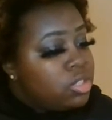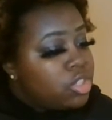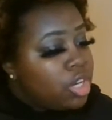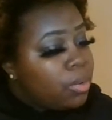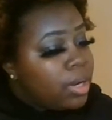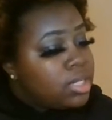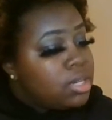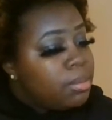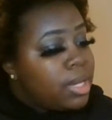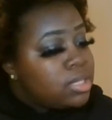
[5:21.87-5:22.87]
3/4 to
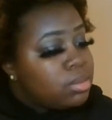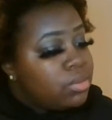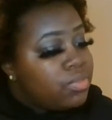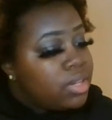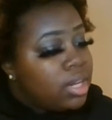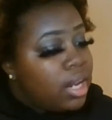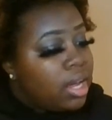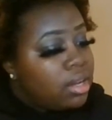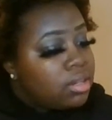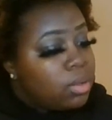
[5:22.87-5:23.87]
the maximum fill
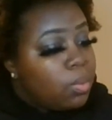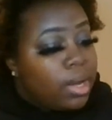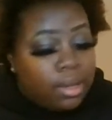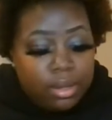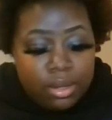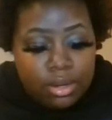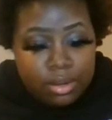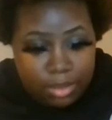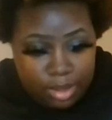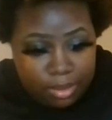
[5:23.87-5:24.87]
line of the white
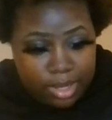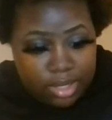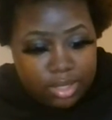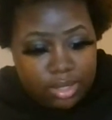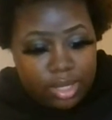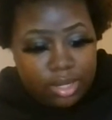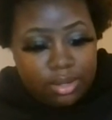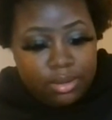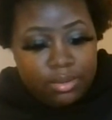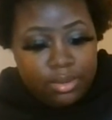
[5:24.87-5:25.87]
fill box. So yeah,
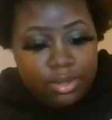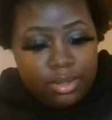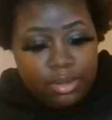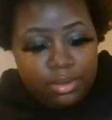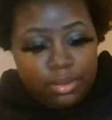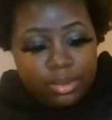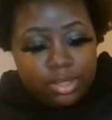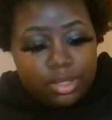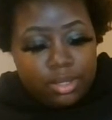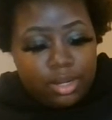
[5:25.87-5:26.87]

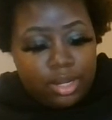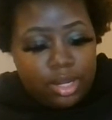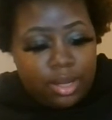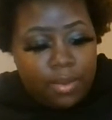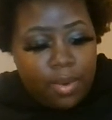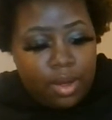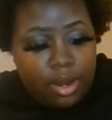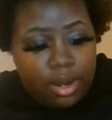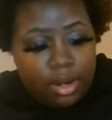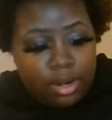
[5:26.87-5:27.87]
just gonna add
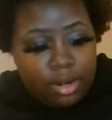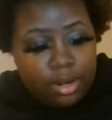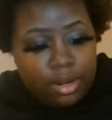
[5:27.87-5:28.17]
water